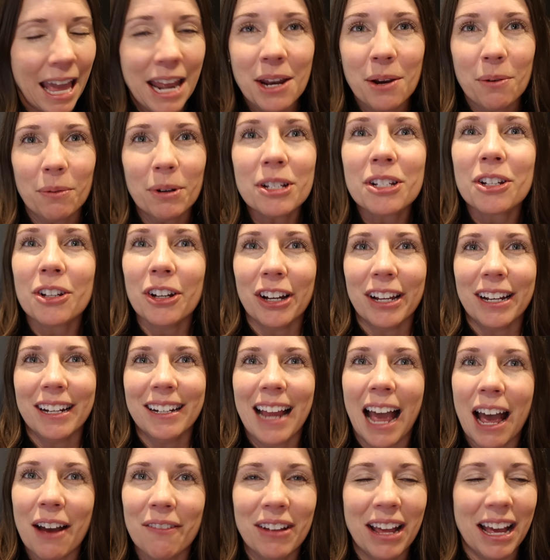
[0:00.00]
And it was good.
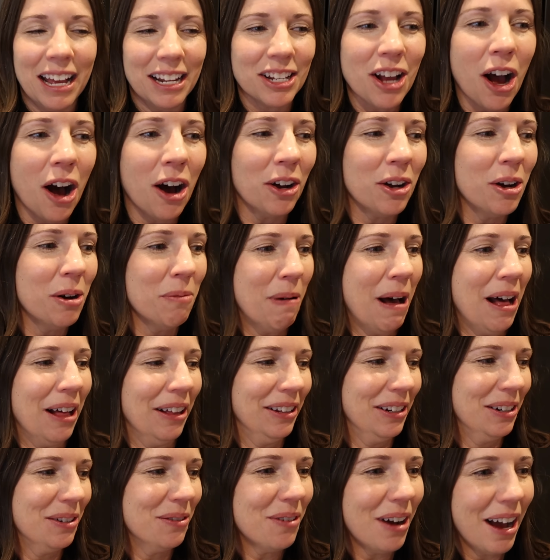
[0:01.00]
Haven't had Taco Bell
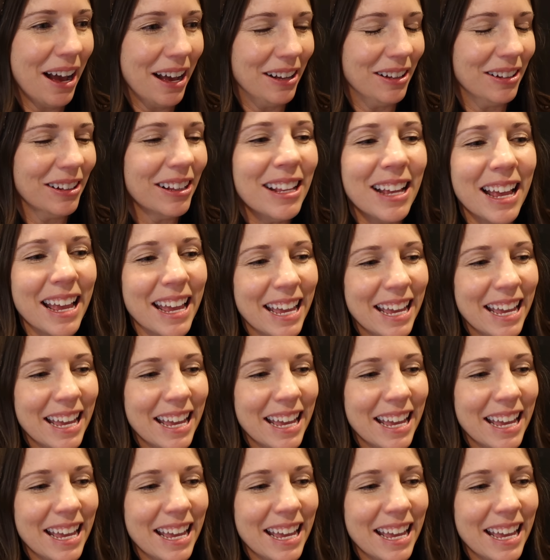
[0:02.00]
in a while.